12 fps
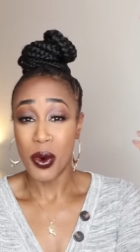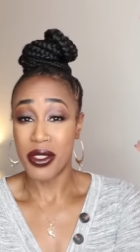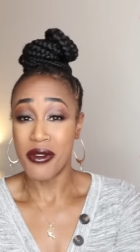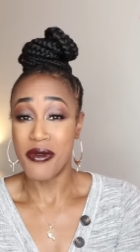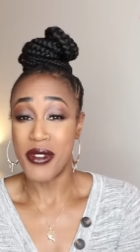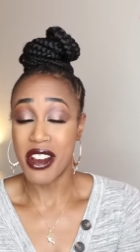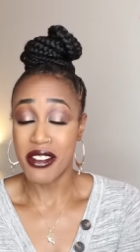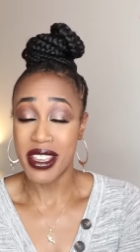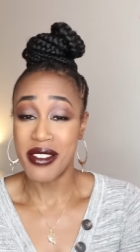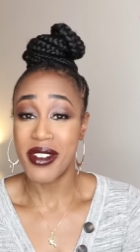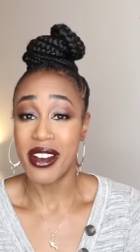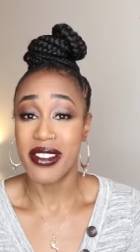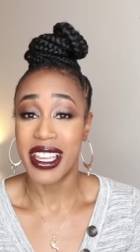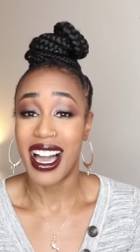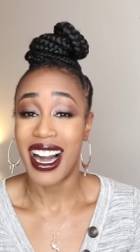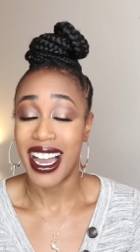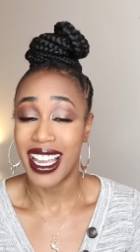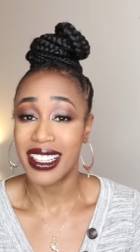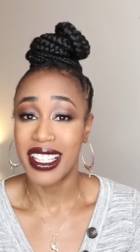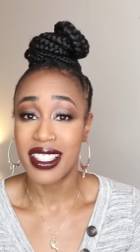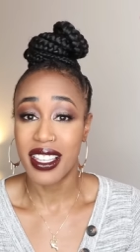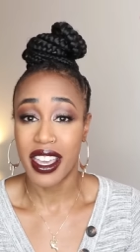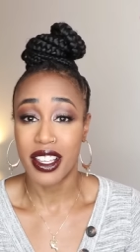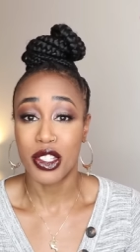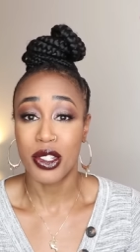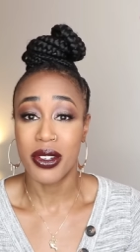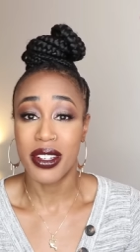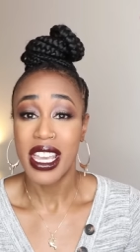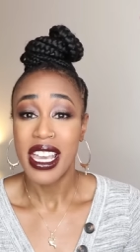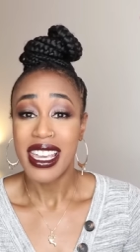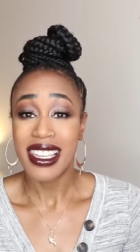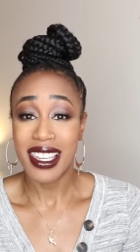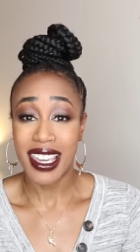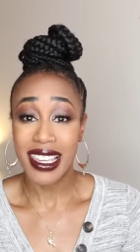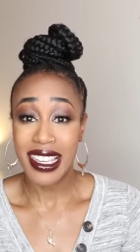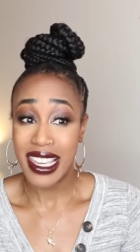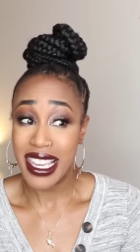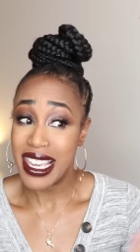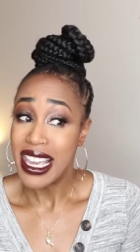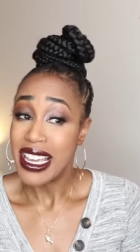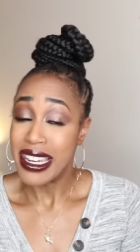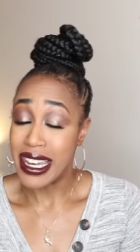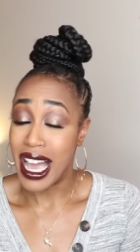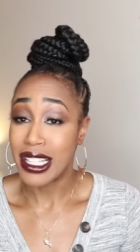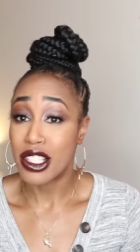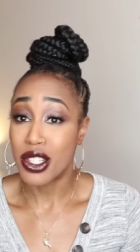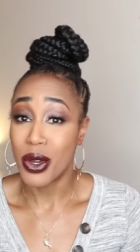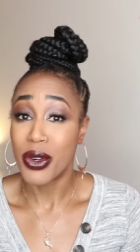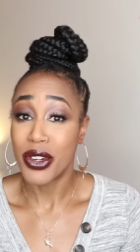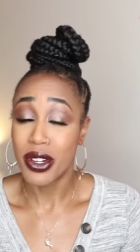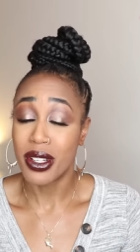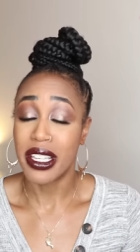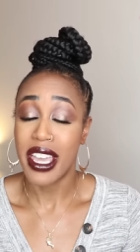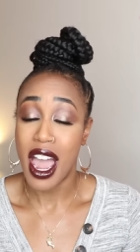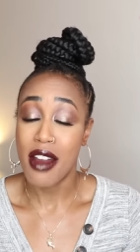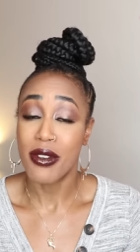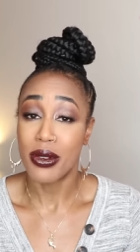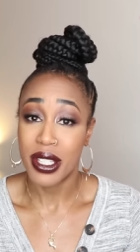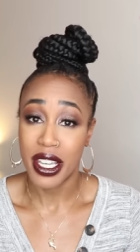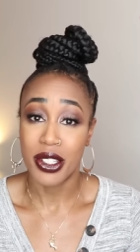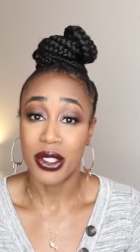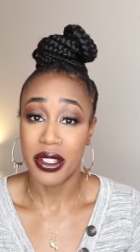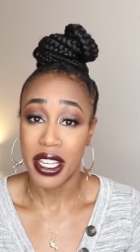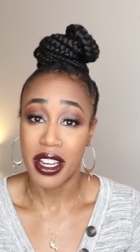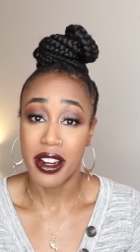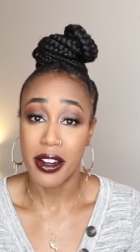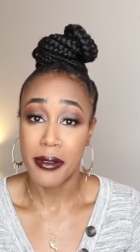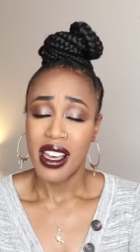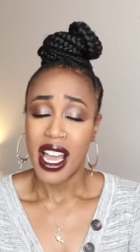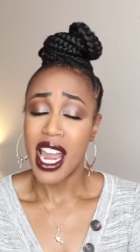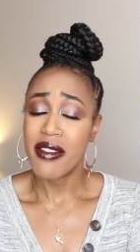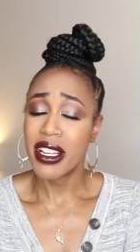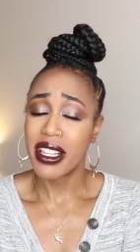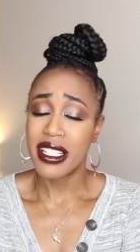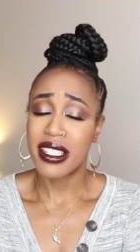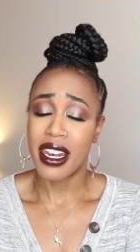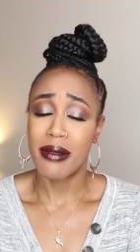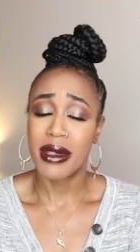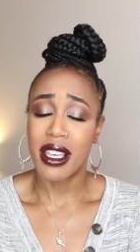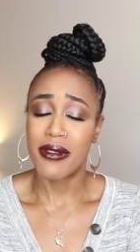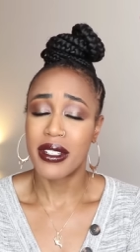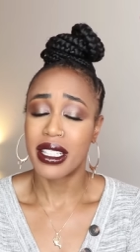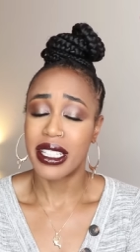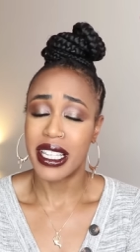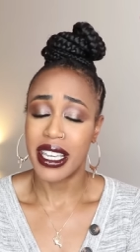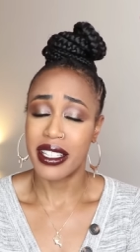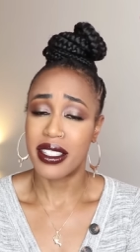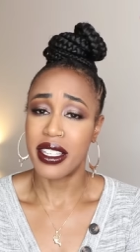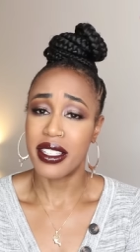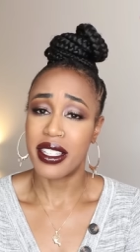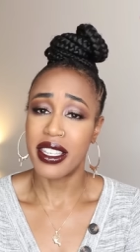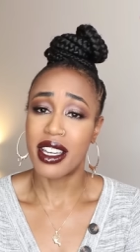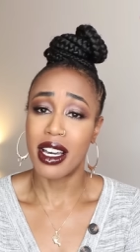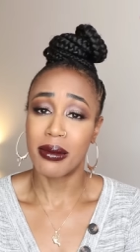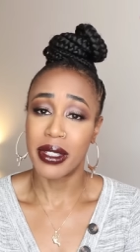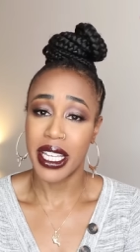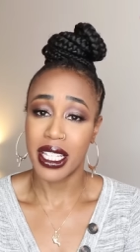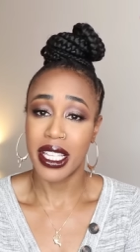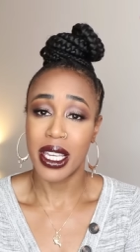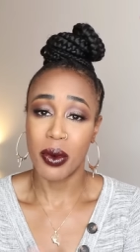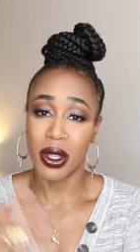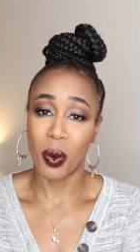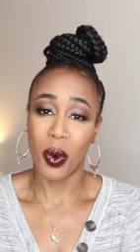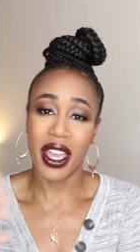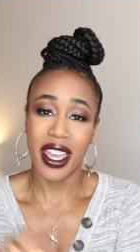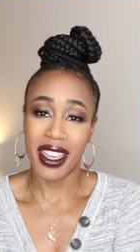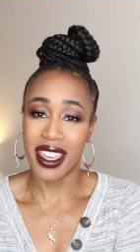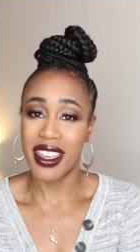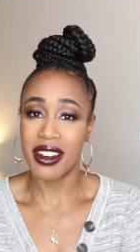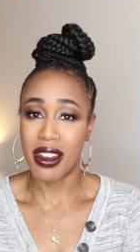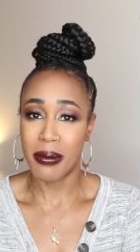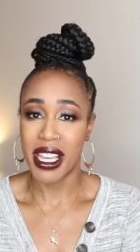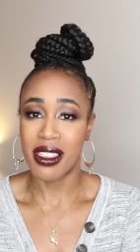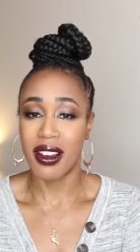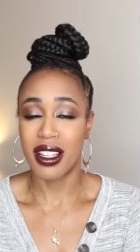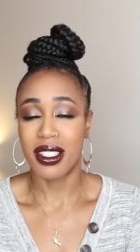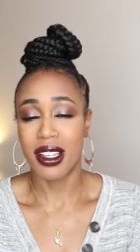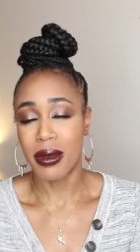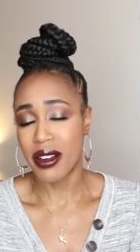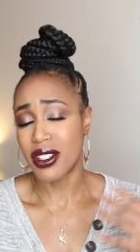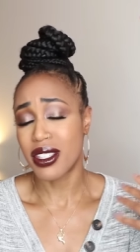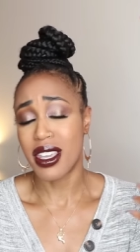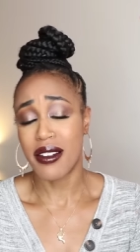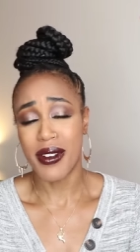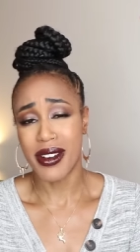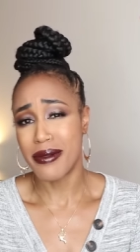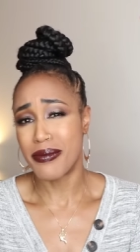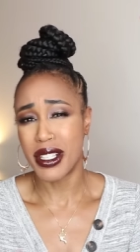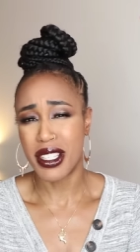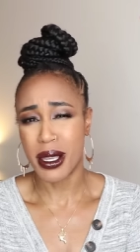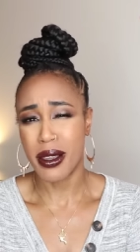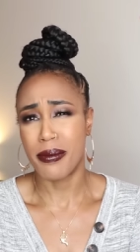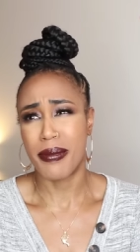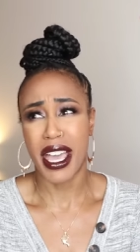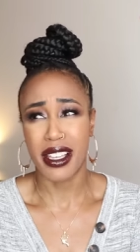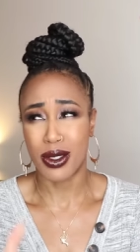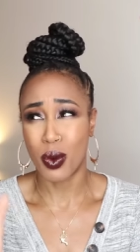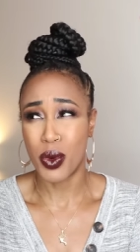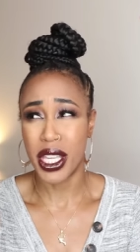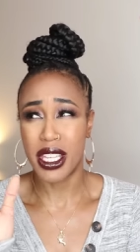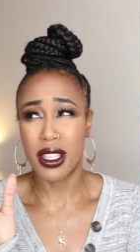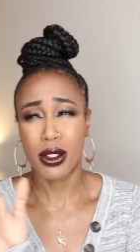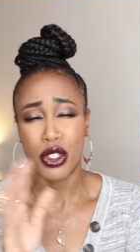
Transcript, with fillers: with very, very highly textured, kinky, not so curly afro textured hair. I realize that I'm definitely a TT come lately with weighing in on my thoughts here, but I've just had a very busy past week,